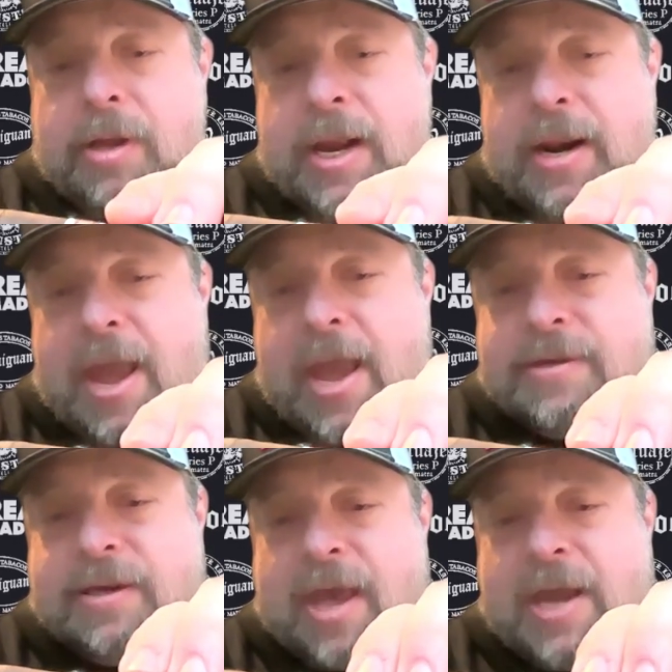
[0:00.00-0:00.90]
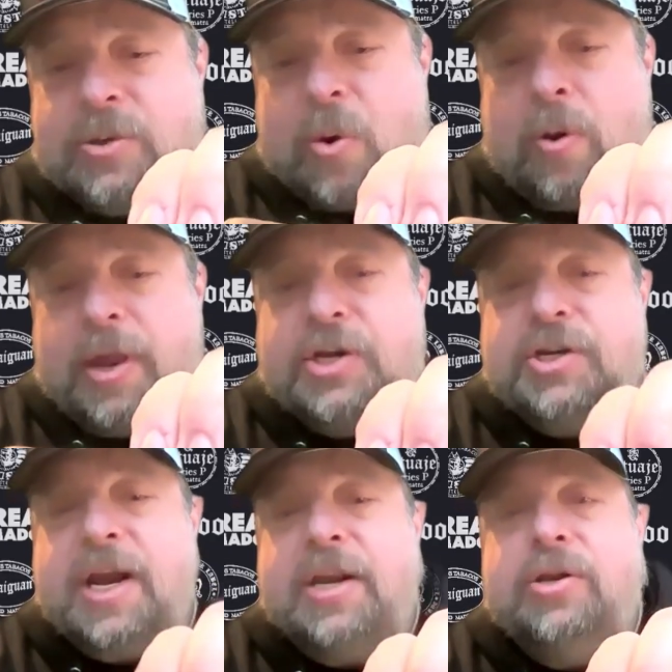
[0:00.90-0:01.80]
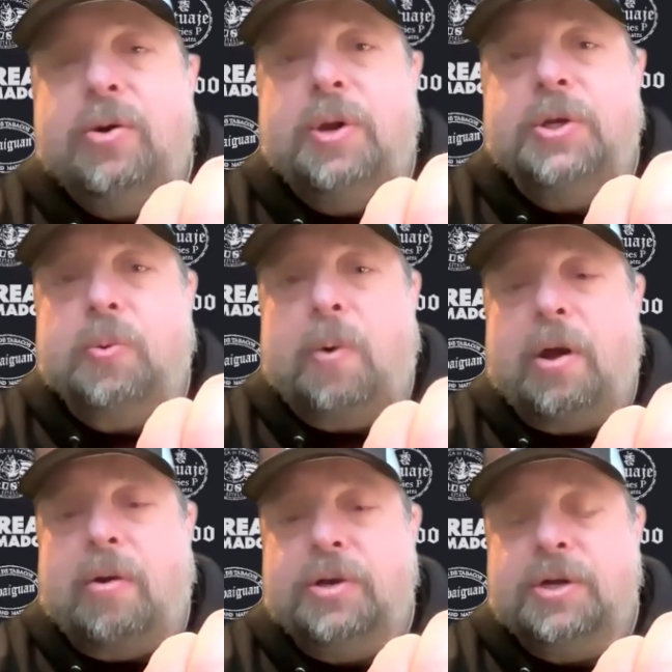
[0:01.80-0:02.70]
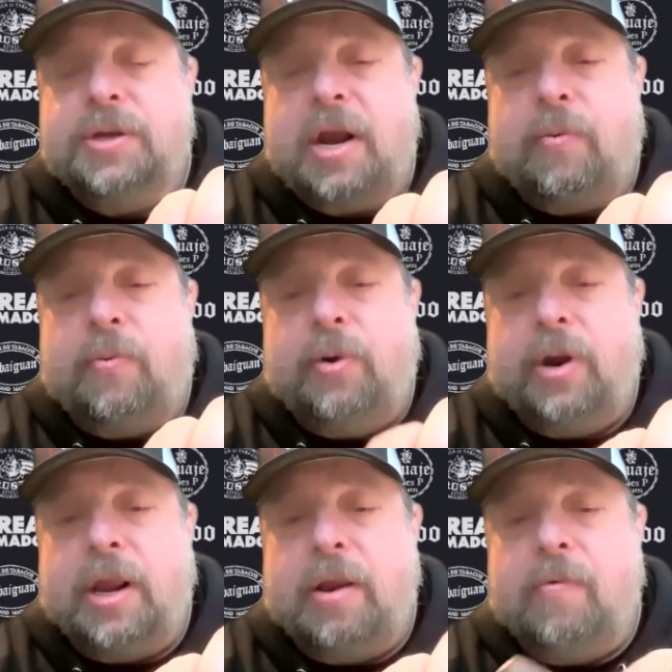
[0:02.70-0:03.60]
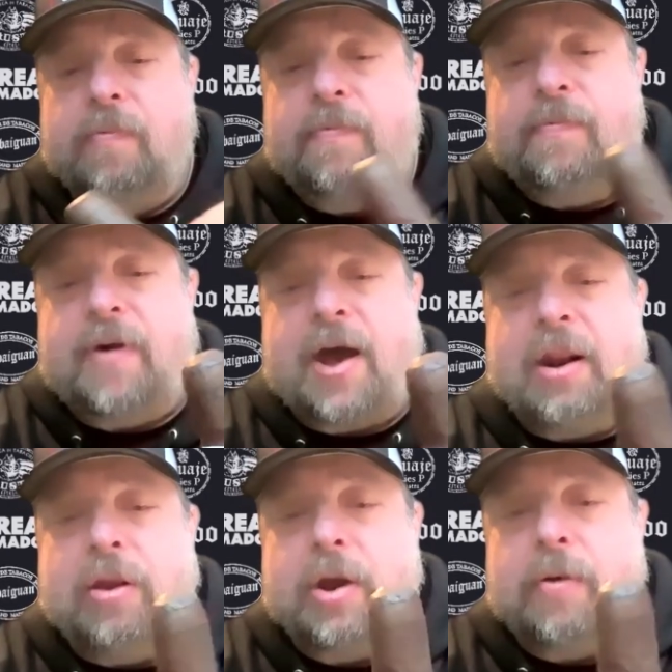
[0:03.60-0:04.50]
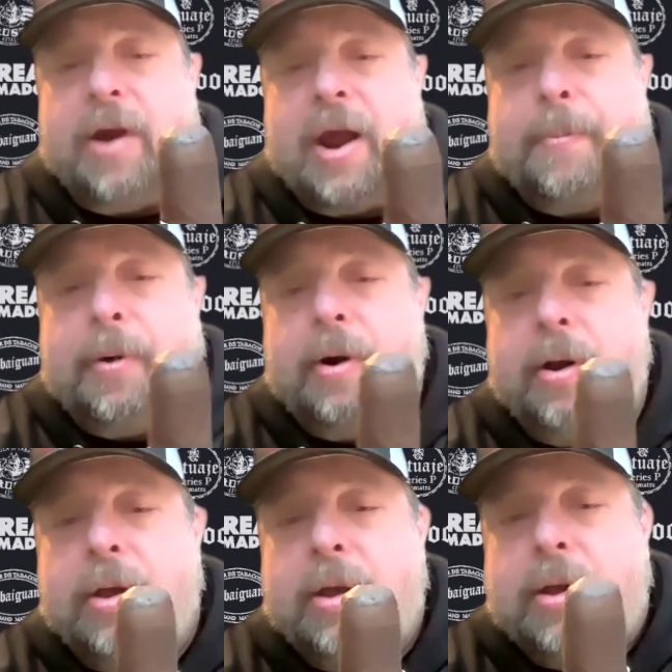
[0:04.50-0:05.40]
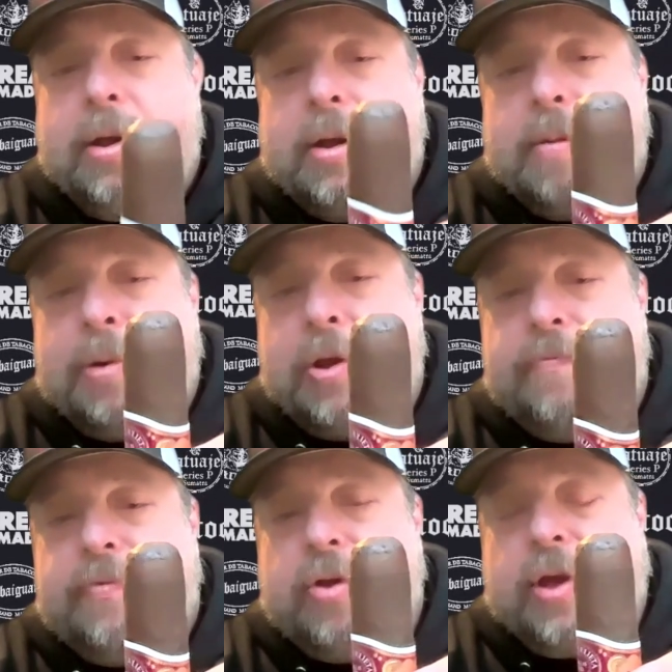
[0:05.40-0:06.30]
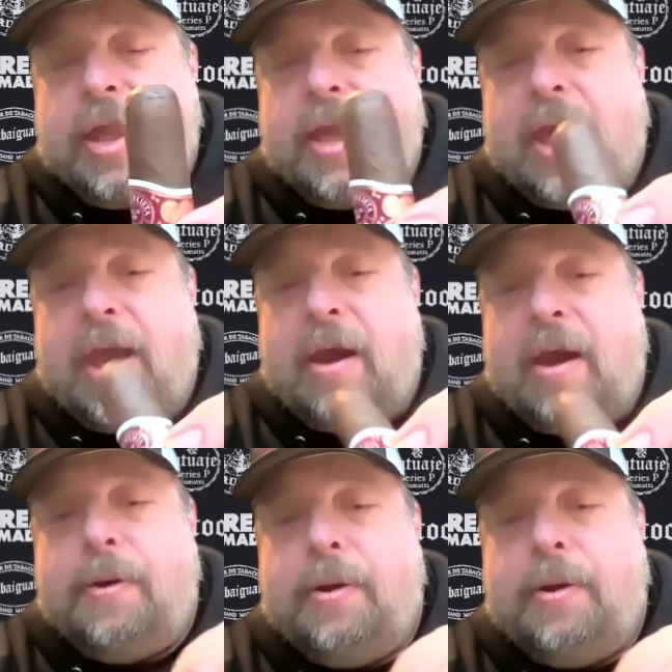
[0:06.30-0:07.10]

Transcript: And it has a nice oily sheen to it as well. Just a really fine looking wrapper. Beautiful looking cap.